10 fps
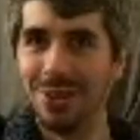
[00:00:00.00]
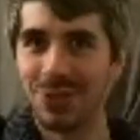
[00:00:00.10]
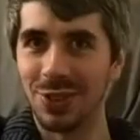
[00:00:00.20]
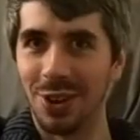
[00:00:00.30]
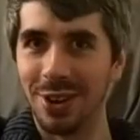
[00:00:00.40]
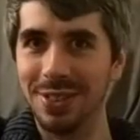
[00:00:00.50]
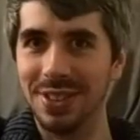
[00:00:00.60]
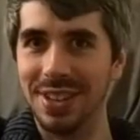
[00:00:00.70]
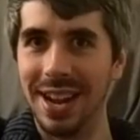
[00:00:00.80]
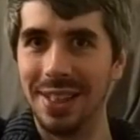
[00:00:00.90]
started the
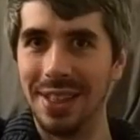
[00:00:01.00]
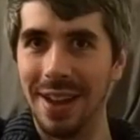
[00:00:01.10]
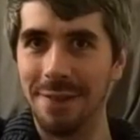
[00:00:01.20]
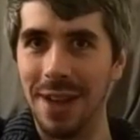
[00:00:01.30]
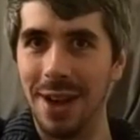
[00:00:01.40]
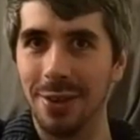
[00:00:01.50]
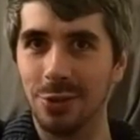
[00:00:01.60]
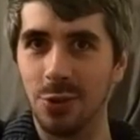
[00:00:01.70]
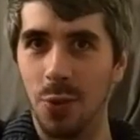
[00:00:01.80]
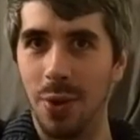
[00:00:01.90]
day that I found
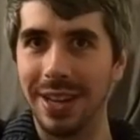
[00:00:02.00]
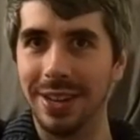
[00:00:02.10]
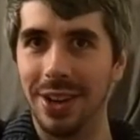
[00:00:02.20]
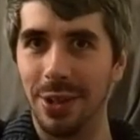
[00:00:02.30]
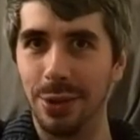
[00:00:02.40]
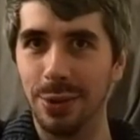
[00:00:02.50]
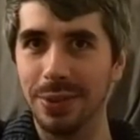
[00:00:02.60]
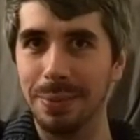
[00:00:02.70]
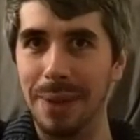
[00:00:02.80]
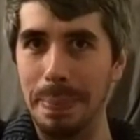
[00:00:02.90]
$20 in
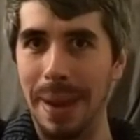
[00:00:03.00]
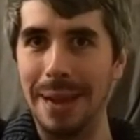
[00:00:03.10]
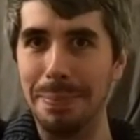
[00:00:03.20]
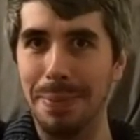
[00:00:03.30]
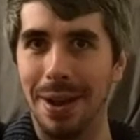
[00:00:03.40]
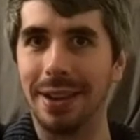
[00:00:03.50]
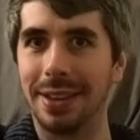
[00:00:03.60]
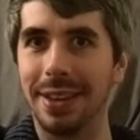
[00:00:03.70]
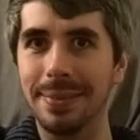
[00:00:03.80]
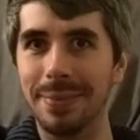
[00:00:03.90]
my pant
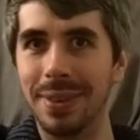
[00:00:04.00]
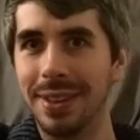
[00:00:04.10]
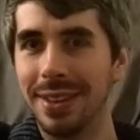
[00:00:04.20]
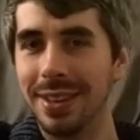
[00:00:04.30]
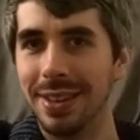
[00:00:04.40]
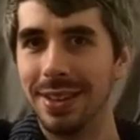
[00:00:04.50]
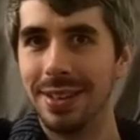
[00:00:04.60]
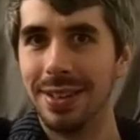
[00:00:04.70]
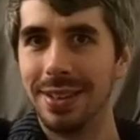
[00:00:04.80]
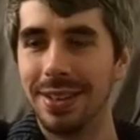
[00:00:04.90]
pocket.
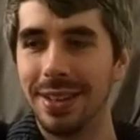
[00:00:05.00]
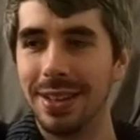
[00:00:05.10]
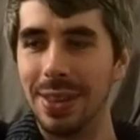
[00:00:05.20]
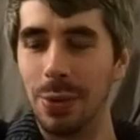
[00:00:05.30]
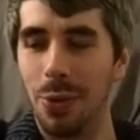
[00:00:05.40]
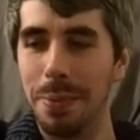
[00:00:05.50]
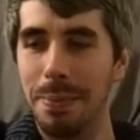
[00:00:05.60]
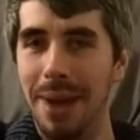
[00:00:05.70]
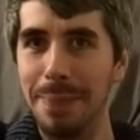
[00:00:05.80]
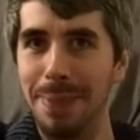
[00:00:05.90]
They weren't
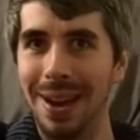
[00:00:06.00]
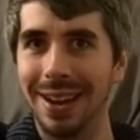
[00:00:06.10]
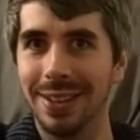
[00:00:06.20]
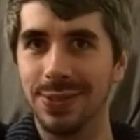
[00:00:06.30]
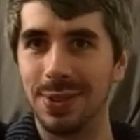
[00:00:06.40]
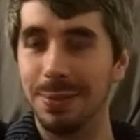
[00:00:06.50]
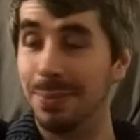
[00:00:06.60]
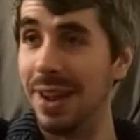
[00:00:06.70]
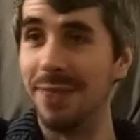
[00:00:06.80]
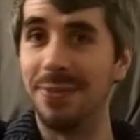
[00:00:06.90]
my pants, but
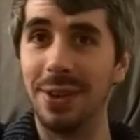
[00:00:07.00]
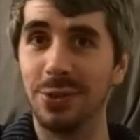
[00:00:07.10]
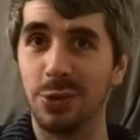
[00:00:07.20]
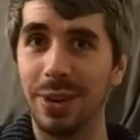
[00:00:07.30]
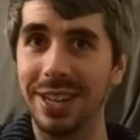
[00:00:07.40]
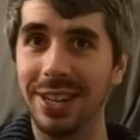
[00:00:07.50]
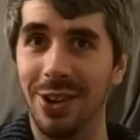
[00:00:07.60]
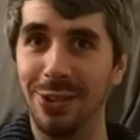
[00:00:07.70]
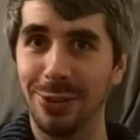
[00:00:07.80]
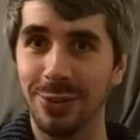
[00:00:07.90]
I found
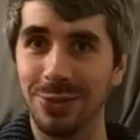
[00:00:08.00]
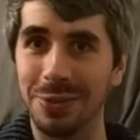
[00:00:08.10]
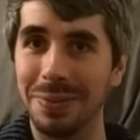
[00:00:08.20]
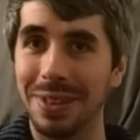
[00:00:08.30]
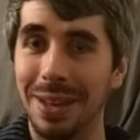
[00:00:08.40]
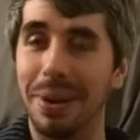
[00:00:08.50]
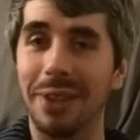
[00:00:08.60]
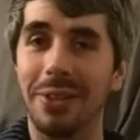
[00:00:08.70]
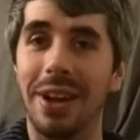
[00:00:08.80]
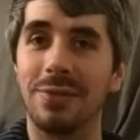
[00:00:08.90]
$20, and my
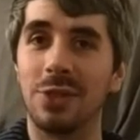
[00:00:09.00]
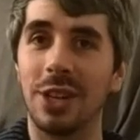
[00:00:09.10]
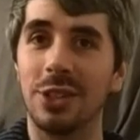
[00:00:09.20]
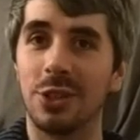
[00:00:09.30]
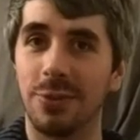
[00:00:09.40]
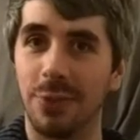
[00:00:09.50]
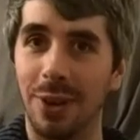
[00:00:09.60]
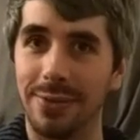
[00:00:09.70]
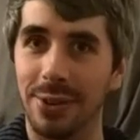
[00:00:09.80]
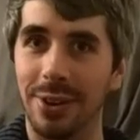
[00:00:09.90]
life changed
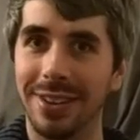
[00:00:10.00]
forever.